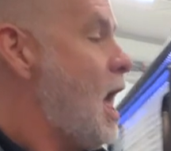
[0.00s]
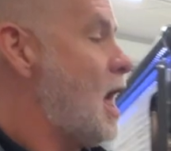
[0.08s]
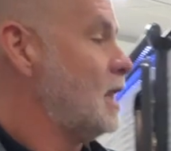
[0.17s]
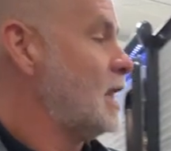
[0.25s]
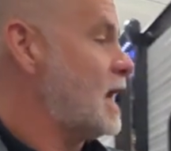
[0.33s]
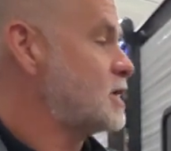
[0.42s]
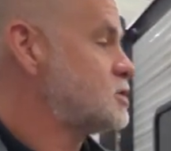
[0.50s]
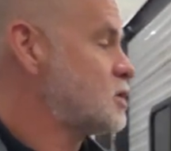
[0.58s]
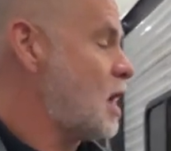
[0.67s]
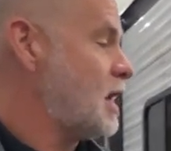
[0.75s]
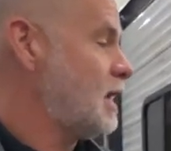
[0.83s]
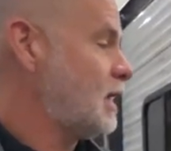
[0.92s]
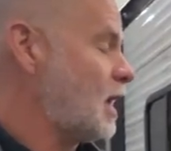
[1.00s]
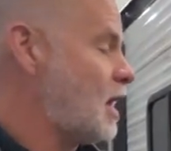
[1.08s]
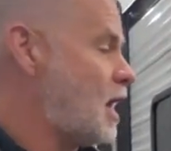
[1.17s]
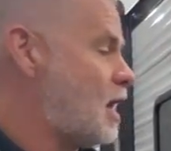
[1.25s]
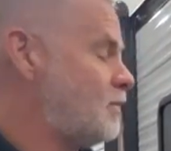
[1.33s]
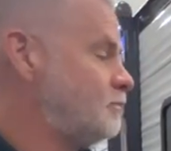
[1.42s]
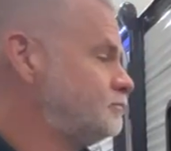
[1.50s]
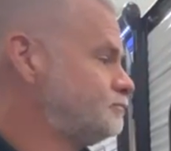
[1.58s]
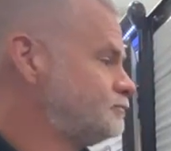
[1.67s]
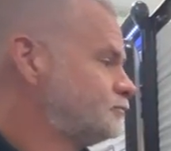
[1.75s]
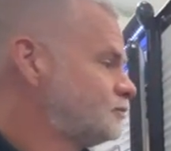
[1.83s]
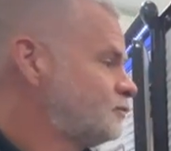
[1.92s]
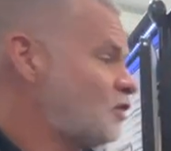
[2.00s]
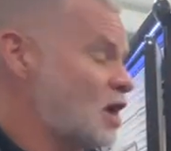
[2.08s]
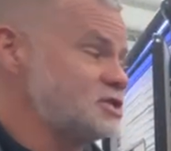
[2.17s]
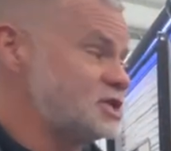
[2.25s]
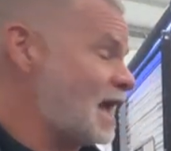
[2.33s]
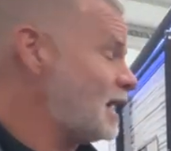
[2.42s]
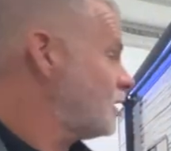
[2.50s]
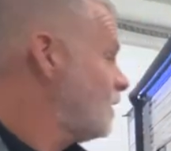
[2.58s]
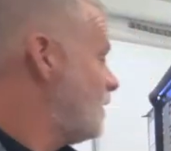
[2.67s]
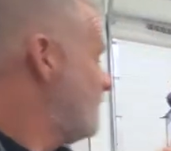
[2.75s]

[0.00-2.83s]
electronic um, front jack.